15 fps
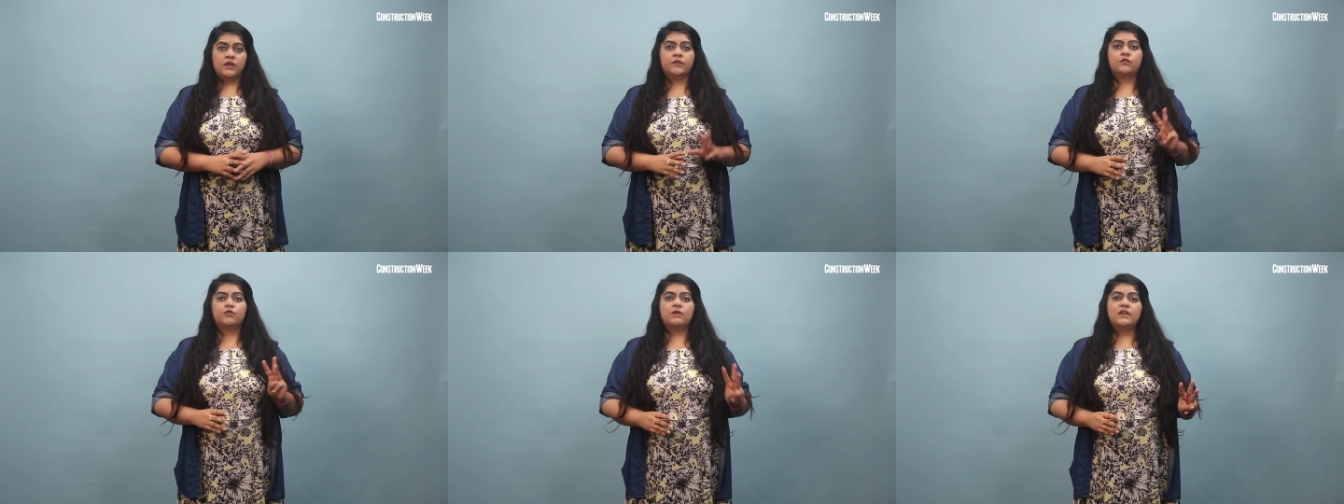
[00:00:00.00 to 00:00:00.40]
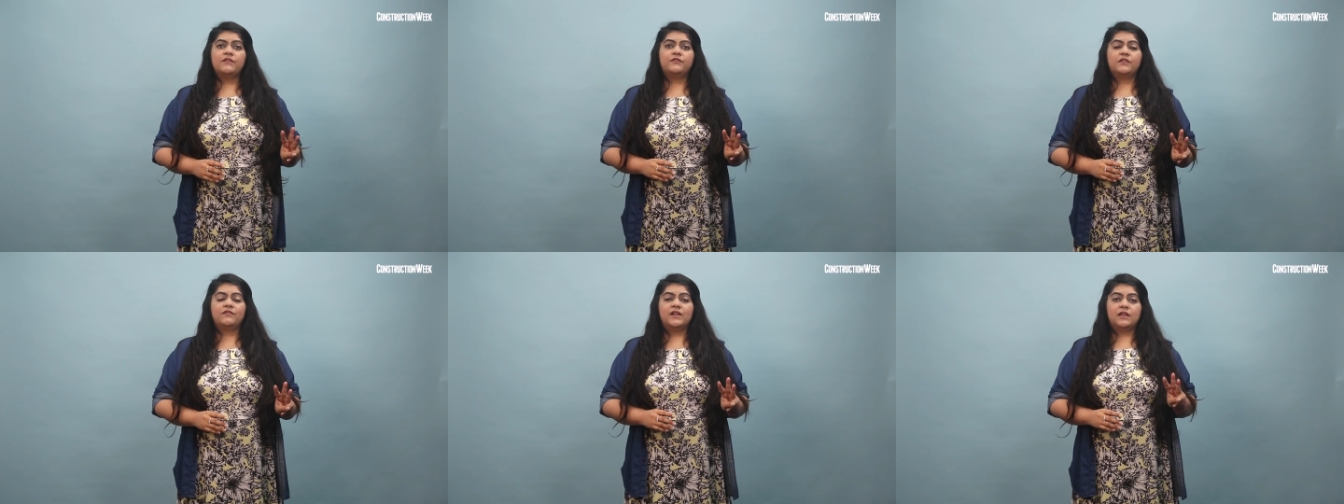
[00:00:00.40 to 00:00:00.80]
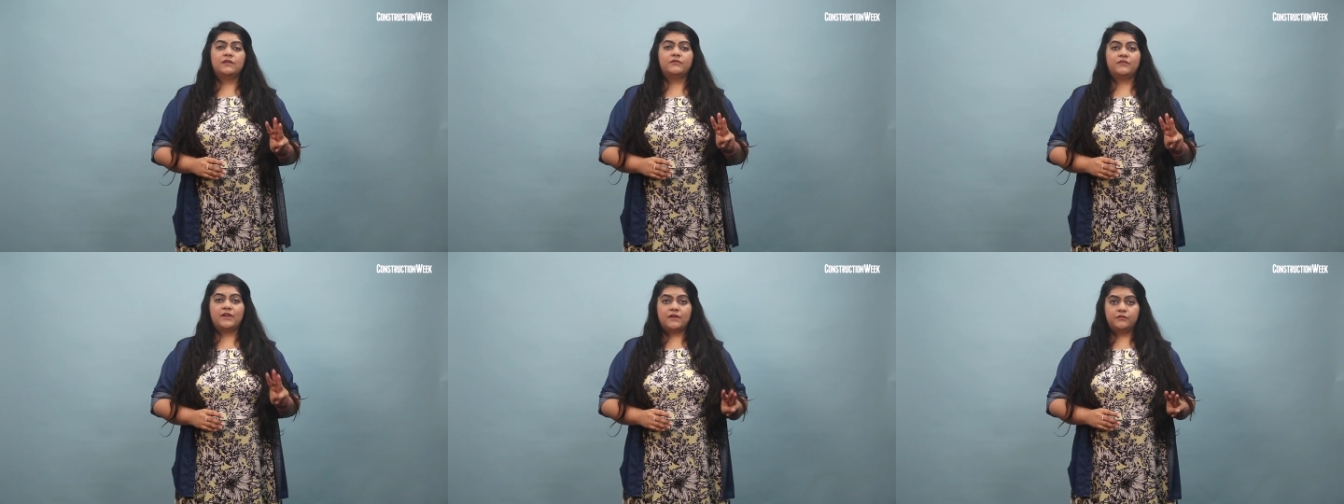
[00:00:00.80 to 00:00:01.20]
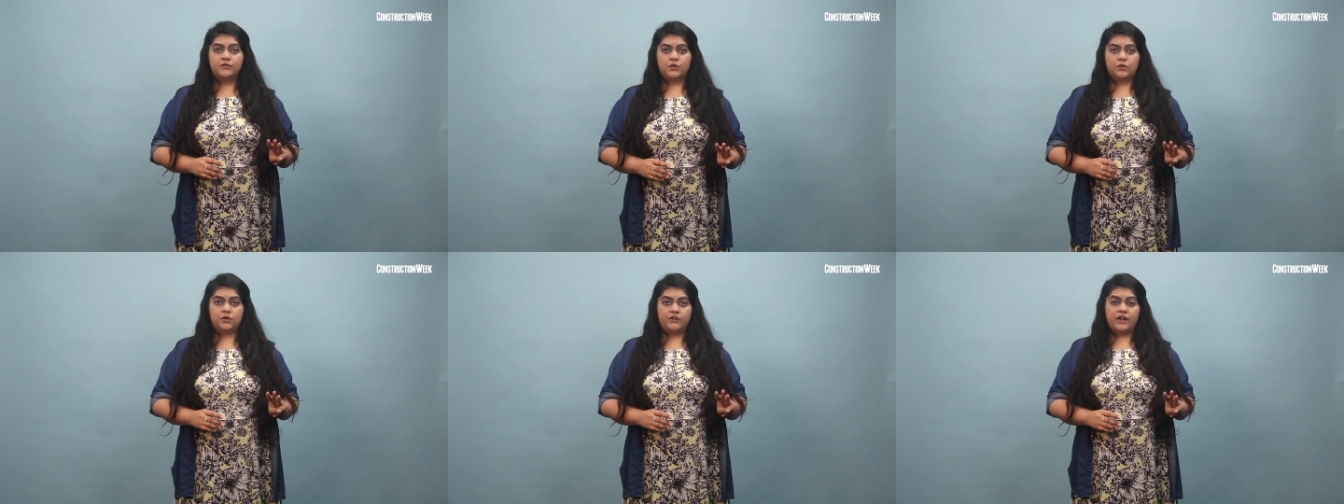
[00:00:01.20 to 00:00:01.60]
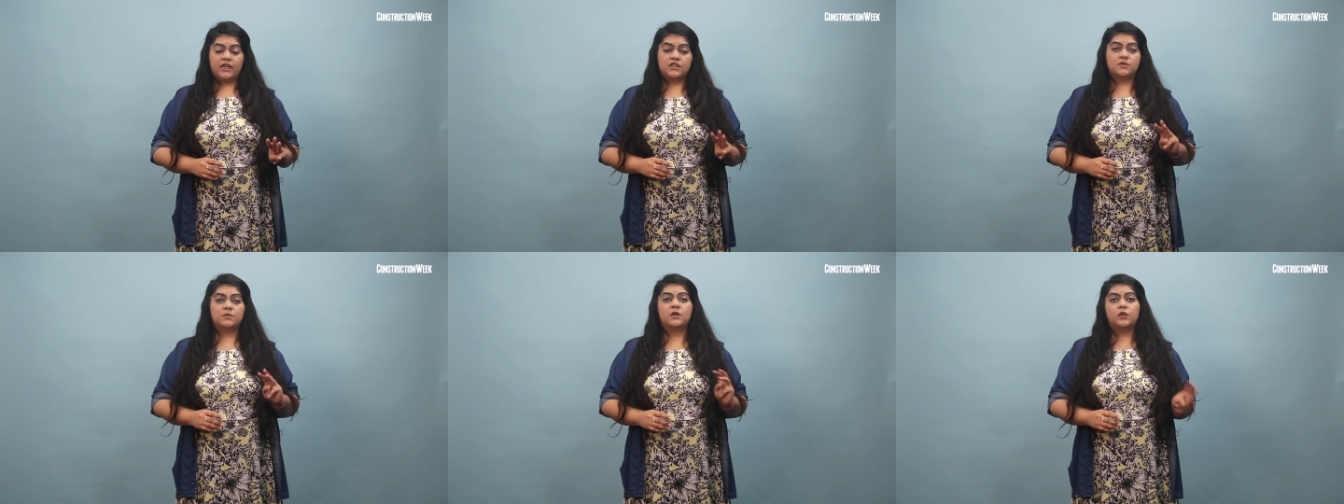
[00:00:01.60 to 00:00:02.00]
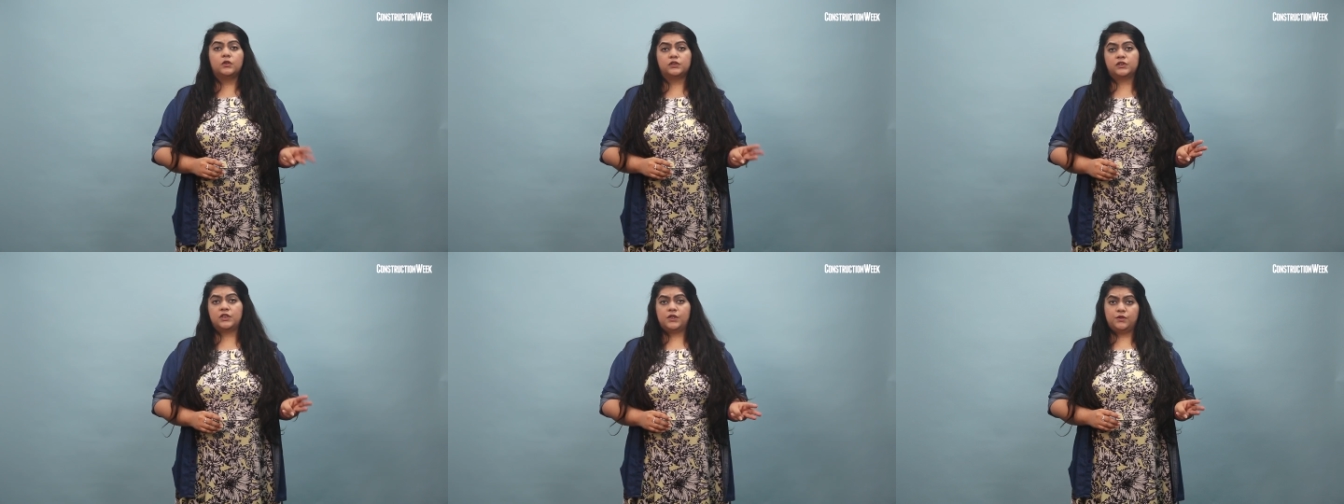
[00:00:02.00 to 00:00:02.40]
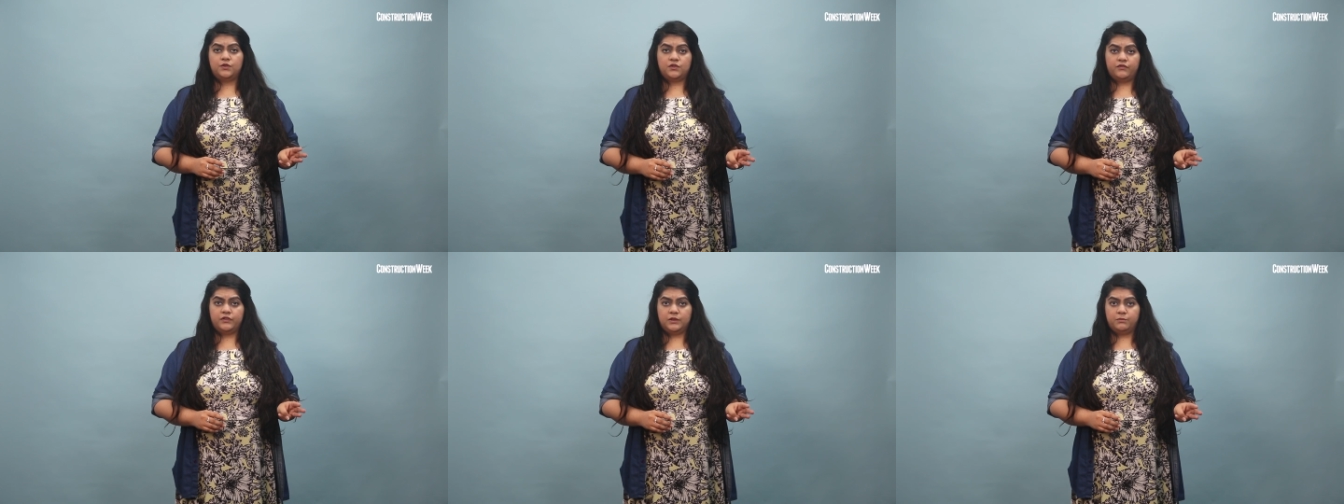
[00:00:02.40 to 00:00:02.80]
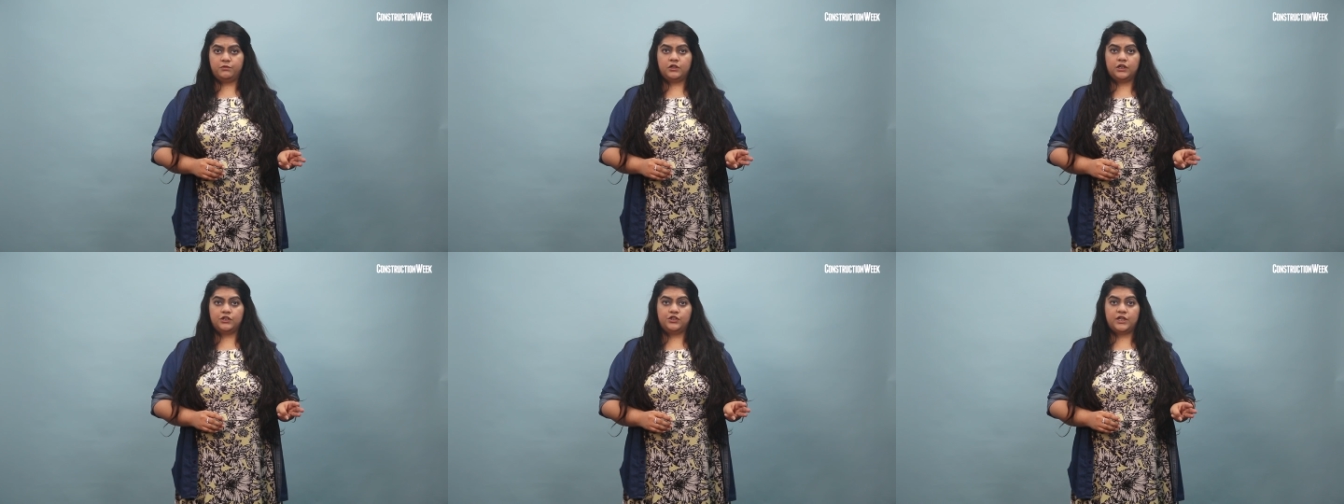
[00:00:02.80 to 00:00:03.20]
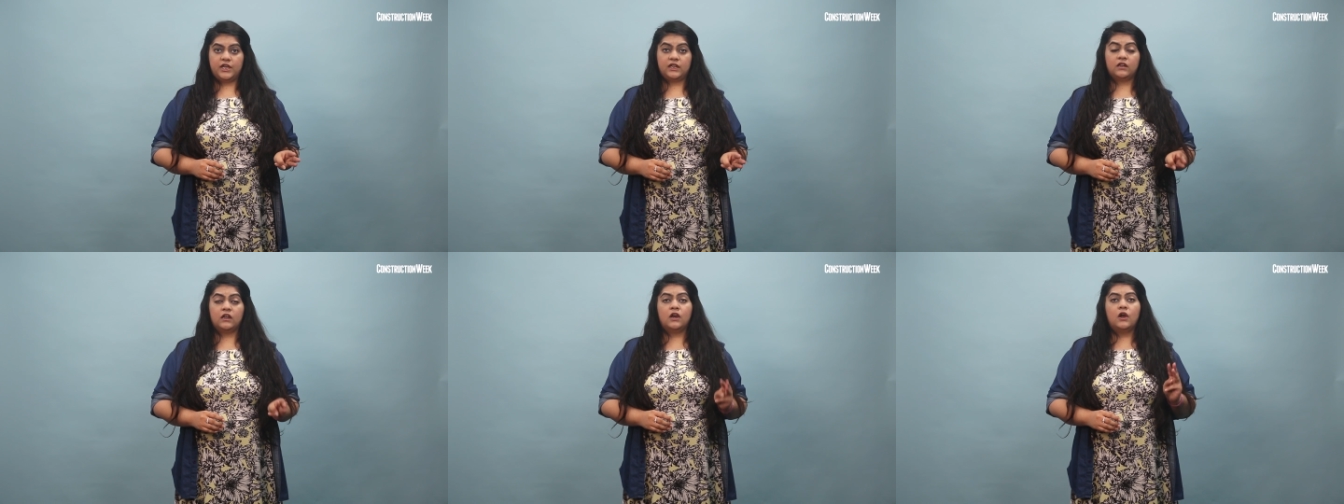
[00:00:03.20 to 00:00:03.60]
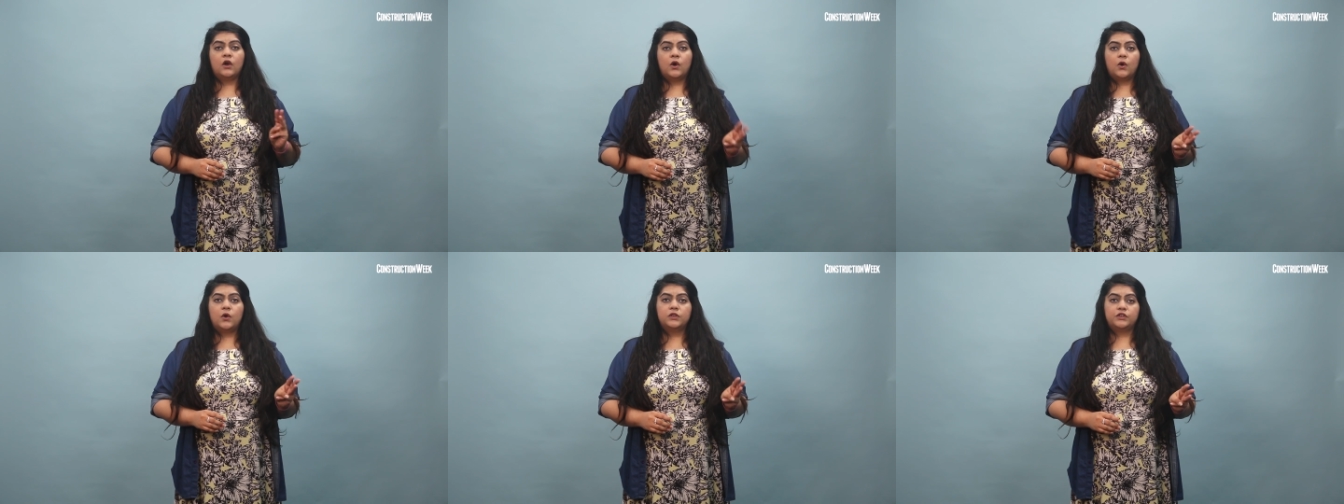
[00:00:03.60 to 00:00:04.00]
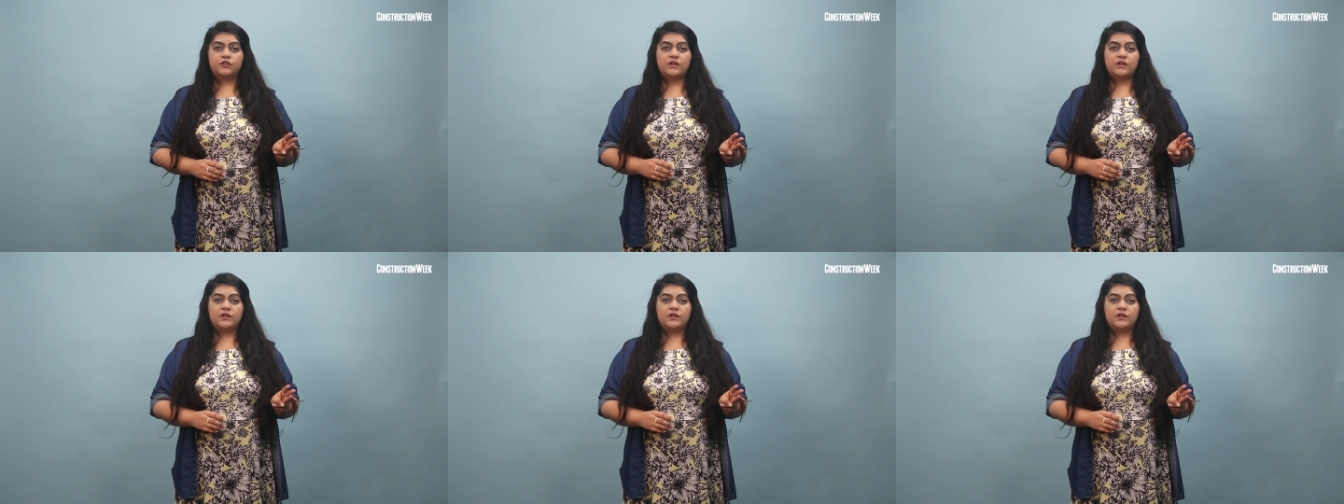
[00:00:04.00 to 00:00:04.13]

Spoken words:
Three Favel Favco cranes were also used for the project. All